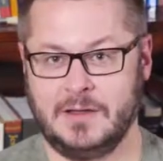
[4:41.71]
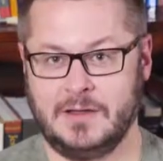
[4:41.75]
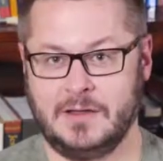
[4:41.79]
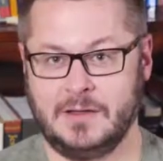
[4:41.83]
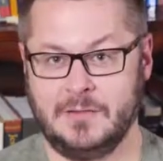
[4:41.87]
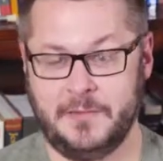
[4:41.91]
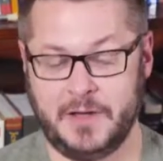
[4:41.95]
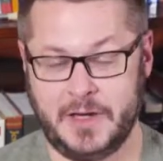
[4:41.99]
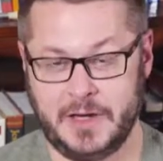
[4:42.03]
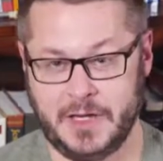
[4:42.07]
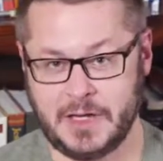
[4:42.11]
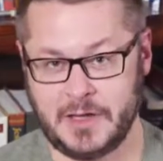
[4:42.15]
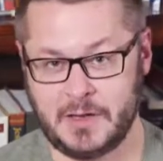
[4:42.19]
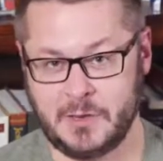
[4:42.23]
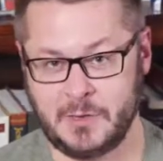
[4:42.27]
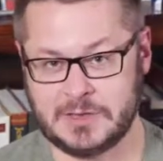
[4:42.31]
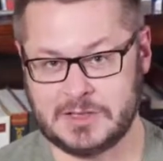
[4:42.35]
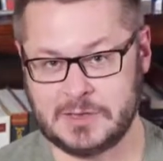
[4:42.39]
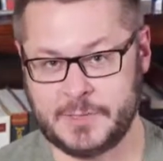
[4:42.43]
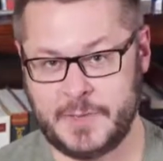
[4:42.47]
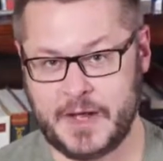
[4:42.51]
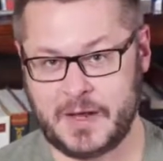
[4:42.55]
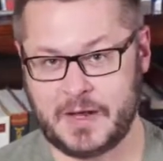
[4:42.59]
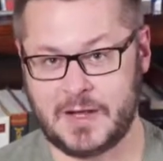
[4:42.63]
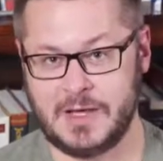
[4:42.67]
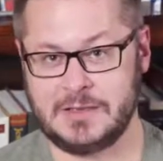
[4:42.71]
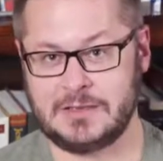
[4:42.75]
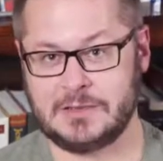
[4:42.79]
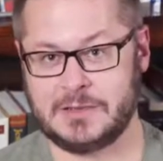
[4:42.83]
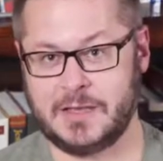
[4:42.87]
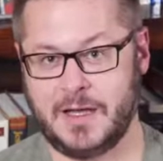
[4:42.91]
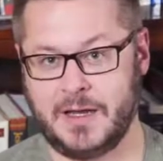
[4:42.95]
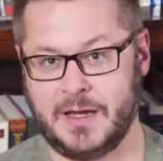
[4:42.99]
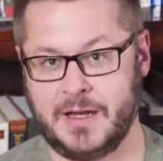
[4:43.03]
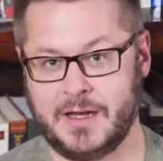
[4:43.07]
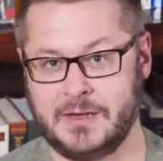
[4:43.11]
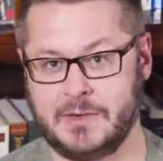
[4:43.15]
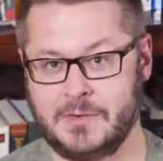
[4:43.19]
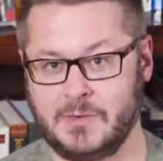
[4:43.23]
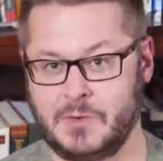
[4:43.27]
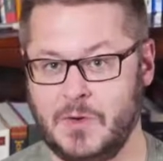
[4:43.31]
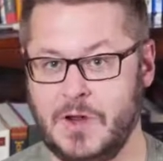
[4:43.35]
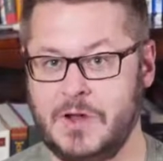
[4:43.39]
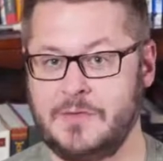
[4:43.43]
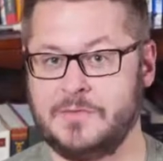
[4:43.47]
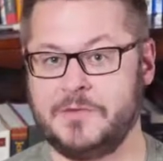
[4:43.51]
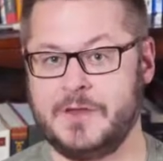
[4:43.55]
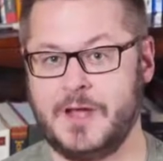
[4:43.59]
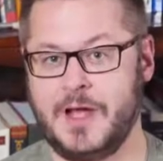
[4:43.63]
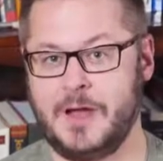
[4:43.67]
The video was about us getting
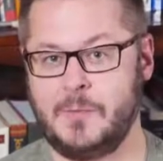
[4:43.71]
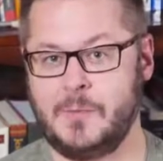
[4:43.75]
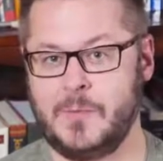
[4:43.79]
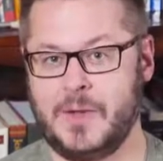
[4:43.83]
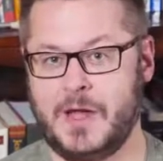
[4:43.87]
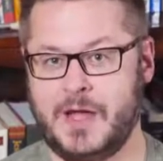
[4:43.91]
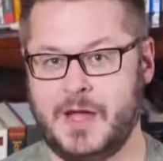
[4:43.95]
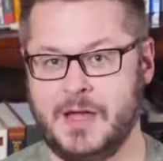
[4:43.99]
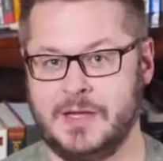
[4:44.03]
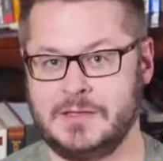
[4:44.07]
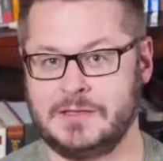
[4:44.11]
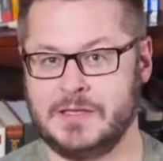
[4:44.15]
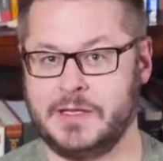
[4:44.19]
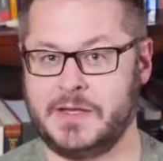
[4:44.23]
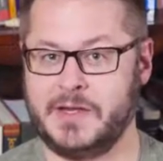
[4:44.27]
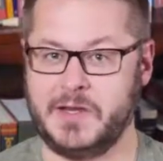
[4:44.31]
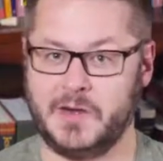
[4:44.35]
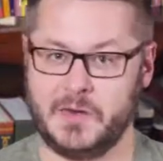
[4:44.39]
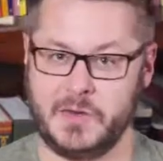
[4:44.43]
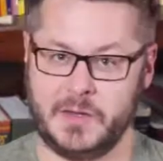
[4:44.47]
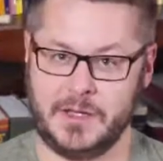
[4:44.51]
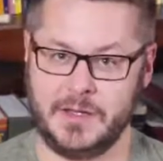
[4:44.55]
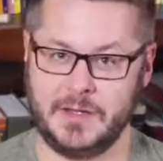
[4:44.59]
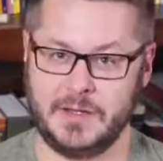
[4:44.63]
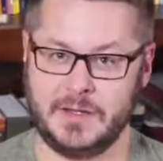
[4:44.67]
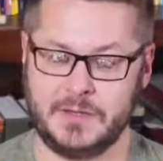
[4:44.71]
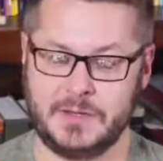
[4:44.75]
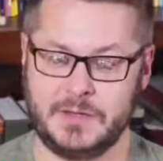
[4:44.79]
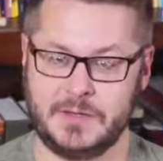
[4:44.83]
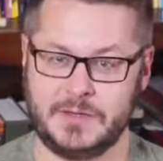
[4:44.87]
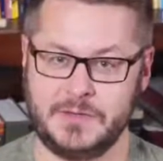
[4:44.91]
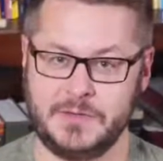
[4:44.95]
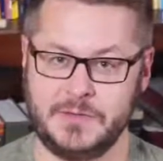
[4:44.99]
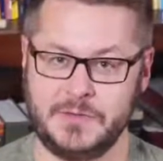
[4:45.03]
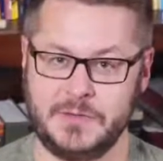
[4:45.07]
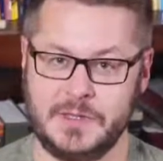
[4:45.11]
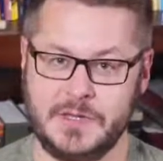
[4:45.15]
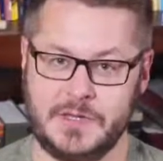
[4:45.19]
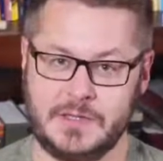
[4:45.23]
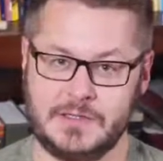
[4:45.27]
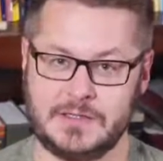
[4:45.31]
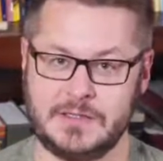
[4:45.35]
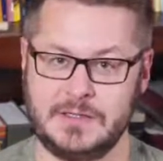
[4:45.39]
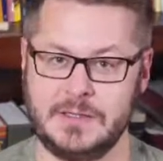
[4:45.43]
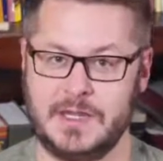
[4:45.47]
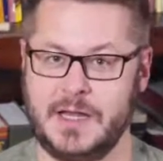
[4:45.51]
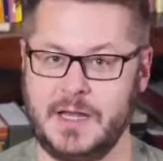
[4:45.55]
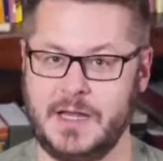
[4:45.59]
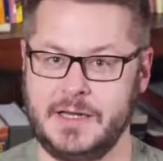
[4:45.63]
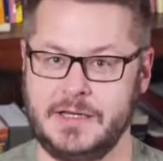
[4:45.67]
roughed up by security at the
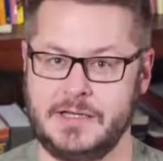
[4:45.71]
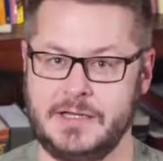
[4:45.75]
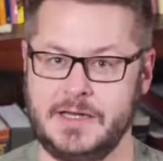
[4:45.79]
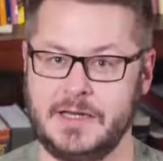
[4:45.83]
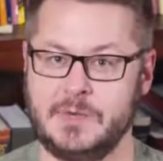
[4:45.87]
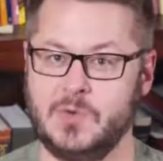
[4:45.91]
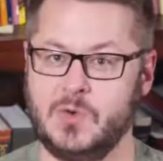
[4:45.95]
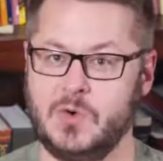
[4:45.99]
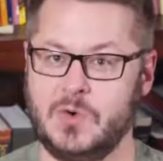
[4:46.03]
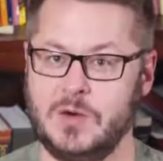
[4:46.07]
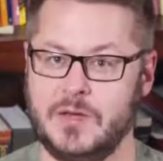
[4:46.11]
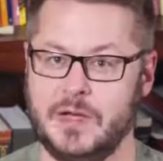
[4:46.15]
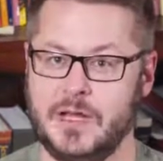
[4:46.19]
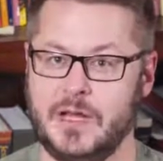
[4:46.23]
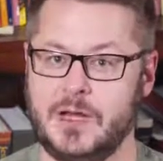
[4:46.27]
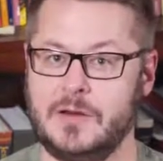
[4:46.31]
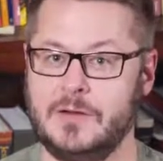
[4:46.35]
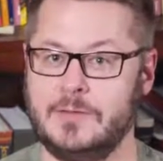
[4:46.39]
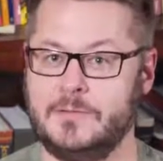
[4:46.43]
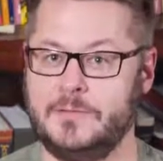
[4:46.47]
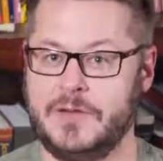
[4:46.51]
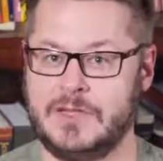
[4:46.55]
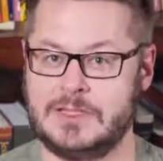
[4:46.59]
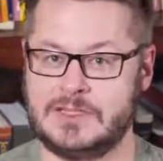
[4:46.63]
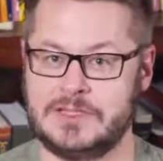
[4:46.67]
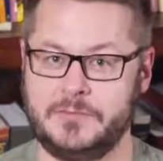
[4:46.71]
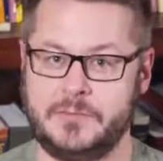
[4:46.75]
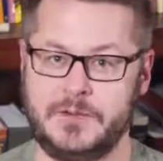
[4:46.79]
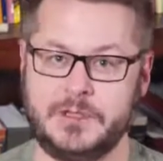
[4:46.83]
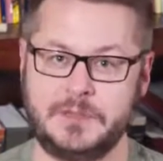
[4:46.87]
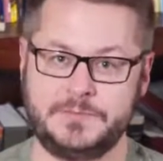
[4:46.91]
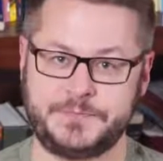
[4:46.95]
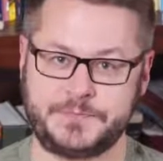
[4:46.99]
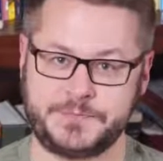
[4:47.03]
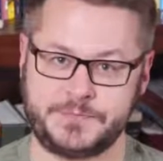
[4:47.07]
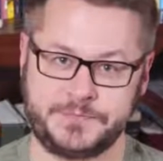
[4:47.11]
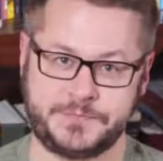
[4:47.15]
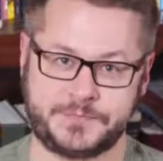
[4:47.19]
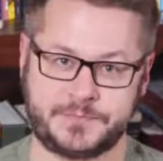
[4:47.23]
2009 Dearborn Arab Festival.